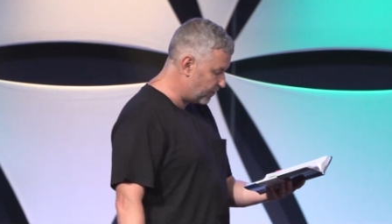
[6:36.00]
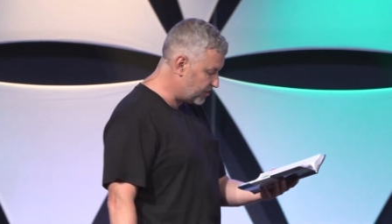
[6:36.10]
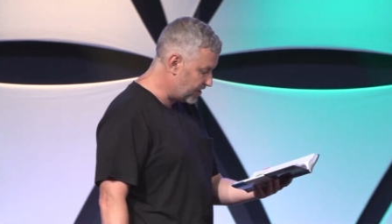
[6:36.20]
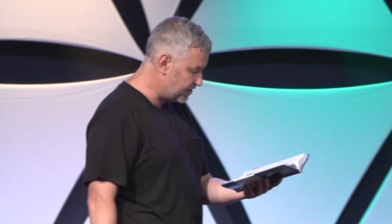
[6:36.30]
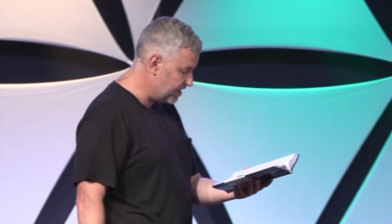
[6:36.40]
is
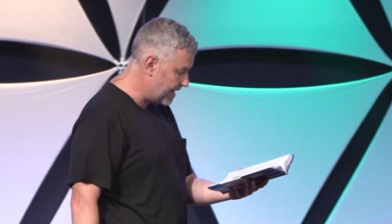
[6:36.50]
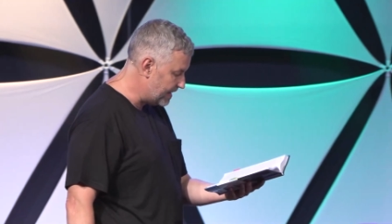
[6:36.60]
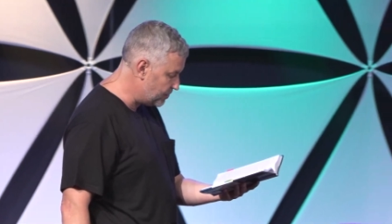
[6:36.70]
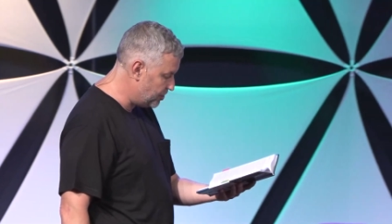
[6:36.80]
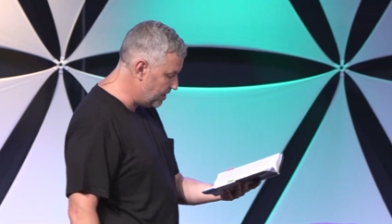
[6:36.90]
verse 16.
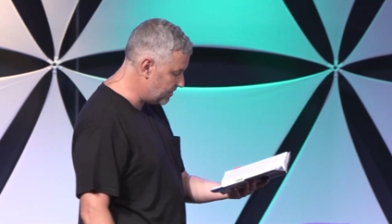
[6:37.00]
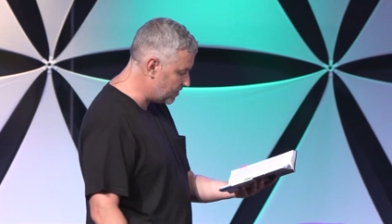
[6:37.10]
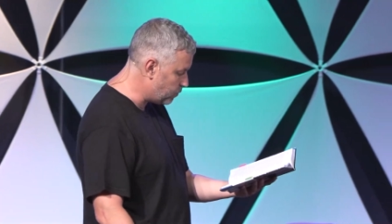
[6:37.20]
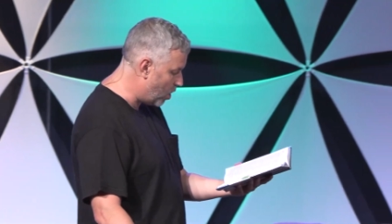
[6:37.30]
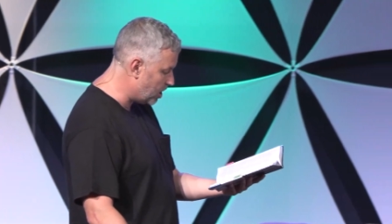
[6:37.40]
As
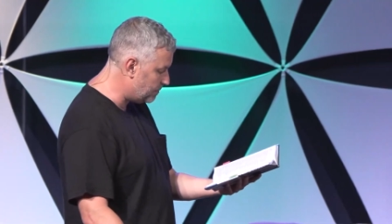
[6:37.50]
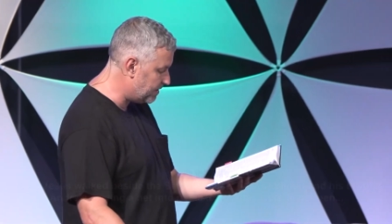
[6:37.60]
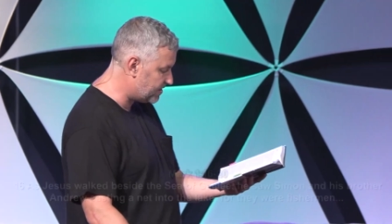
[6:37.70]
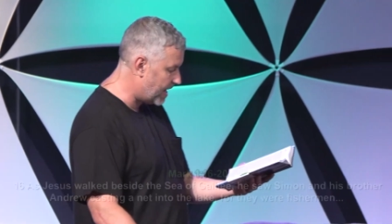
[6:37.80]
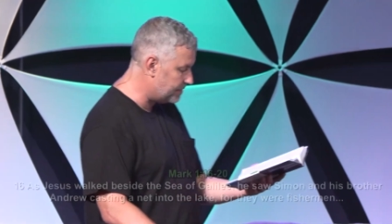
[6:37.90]
Jesus walked
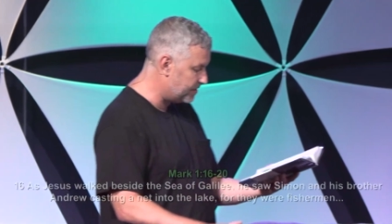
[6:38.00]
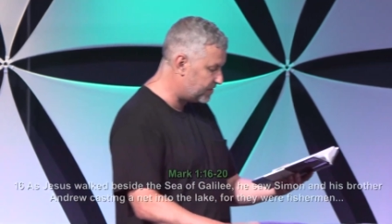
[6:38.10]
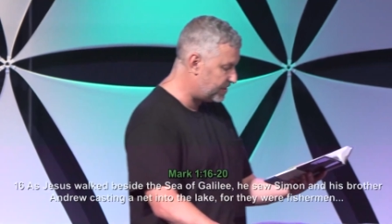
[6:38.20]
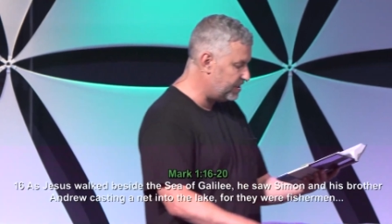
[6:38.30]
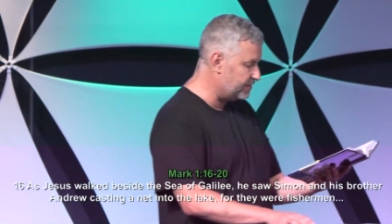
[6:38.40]
beside the
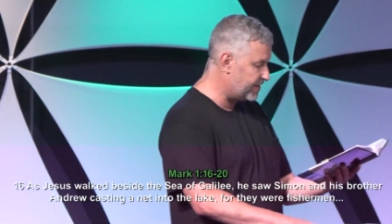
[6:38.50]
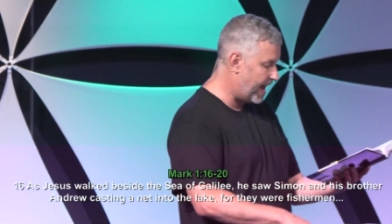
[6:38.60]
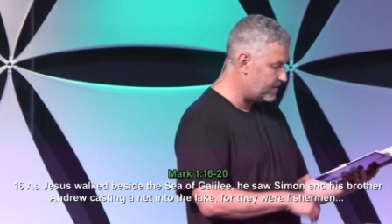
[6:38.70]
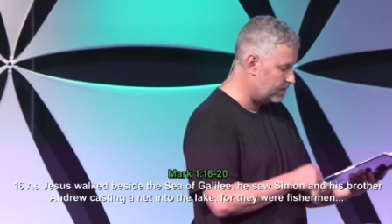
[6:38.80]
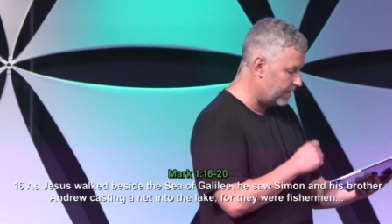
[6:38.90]
Sea of
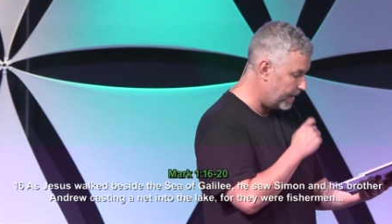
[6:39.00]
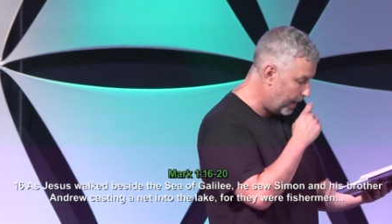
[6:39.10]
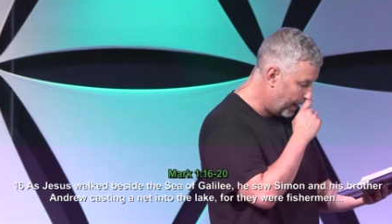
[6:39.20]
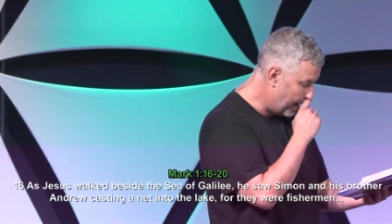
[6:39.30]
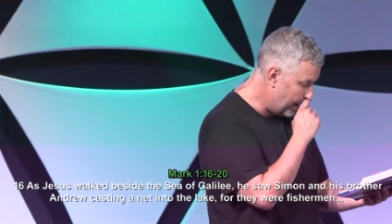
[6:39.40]
Galilee,